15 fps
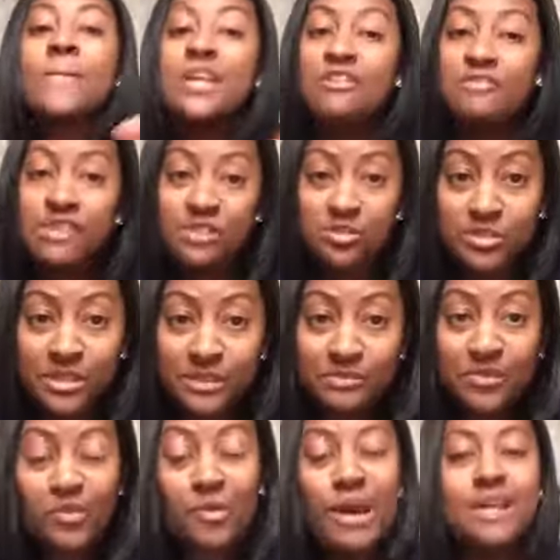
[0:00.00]
Eventually,
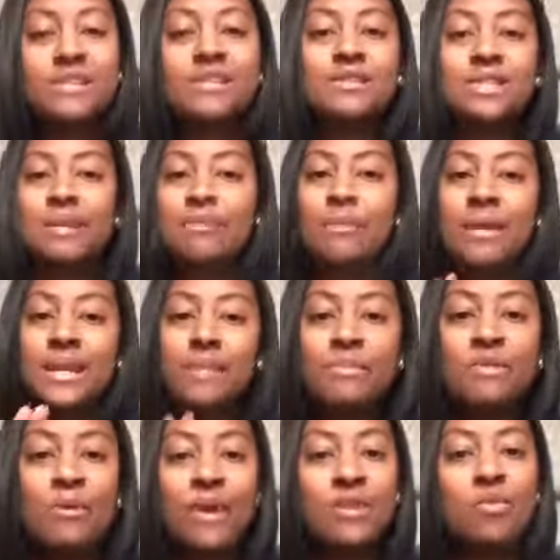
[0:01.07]
right? Sometimes it may not
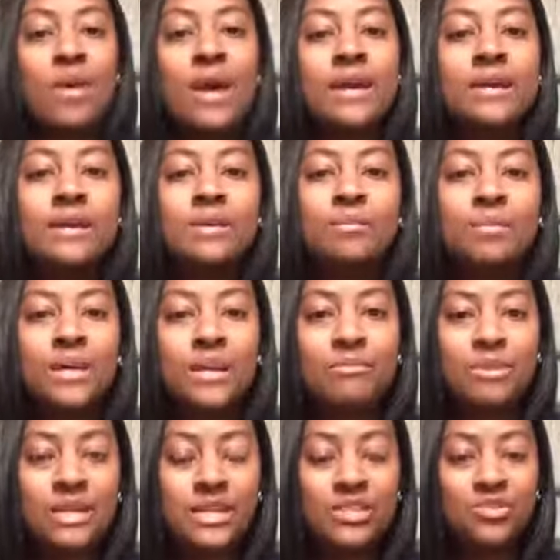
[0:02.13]
be right away, but I'm
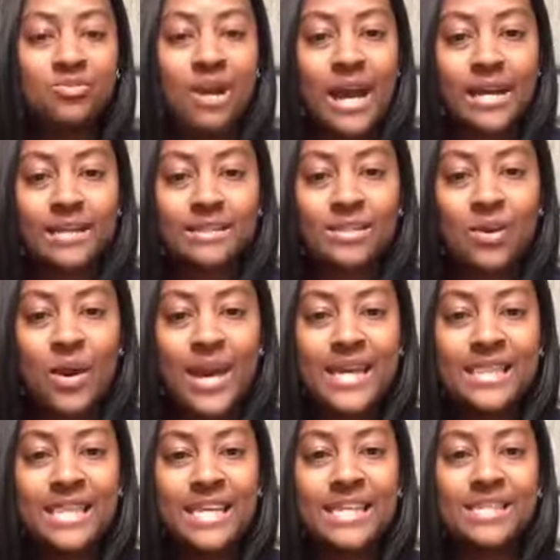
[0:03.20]
gonna get you right. So
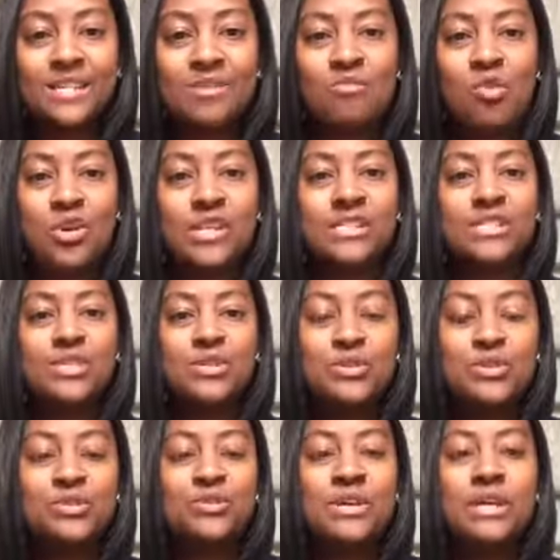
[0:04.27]
hey Lynn, good morning to
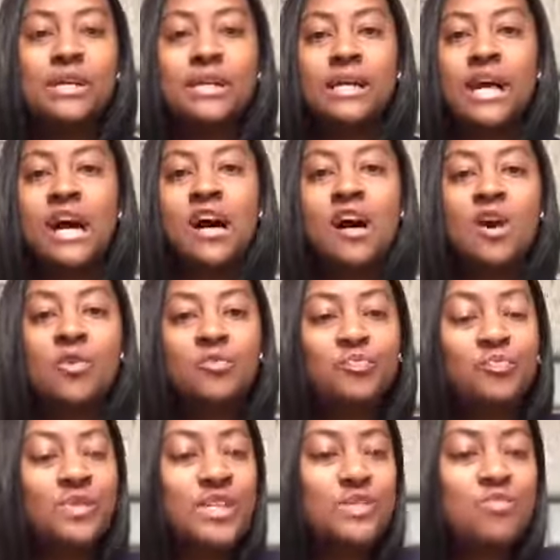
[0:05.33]
you.
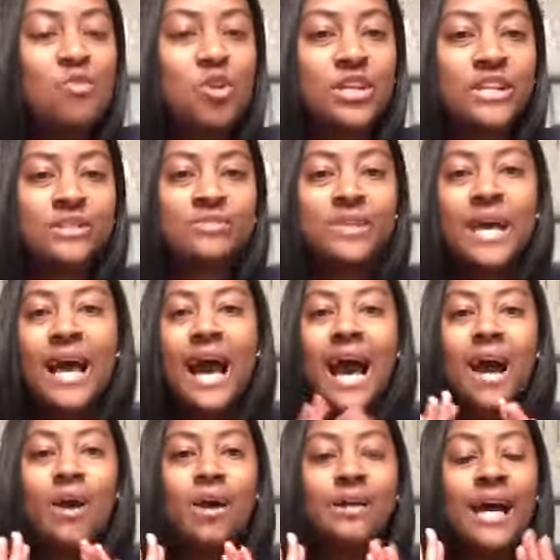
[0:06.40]
Um, this morning,
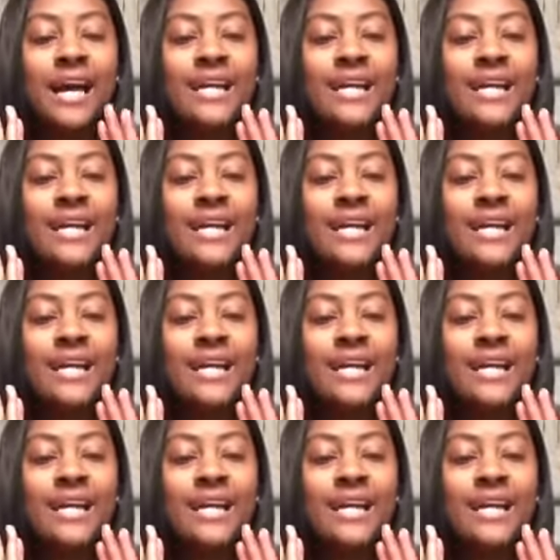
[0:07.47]
I,